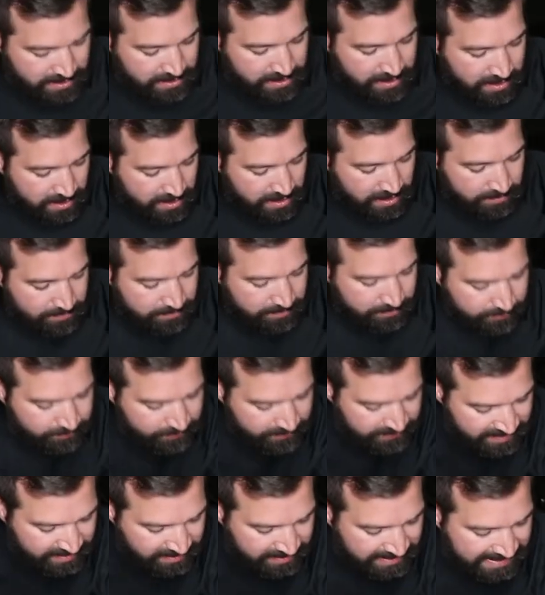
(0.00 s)

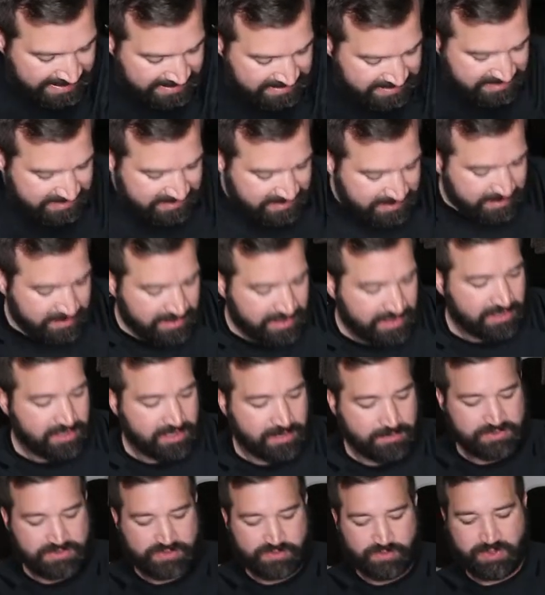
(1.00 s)
The last thing that it
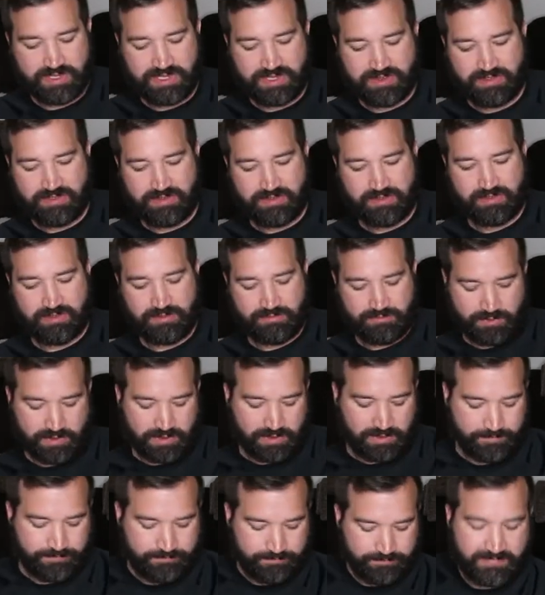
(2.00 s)
comes with,
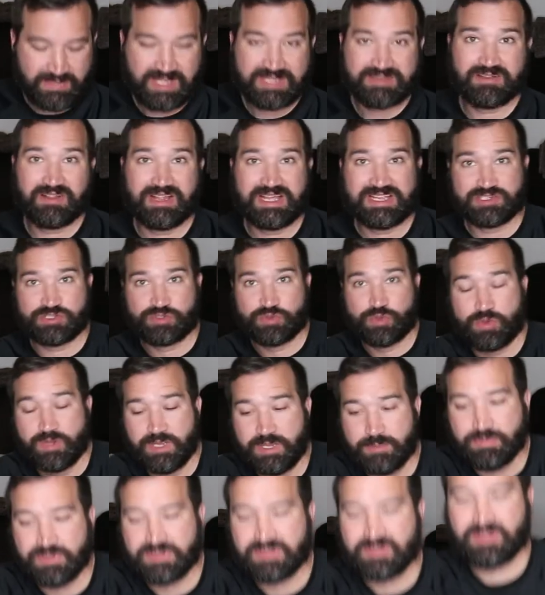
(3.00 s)
well, not the last
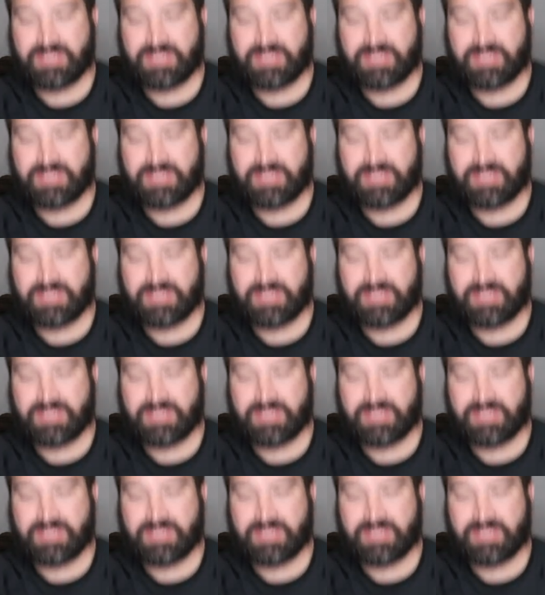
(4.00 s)
toy, but the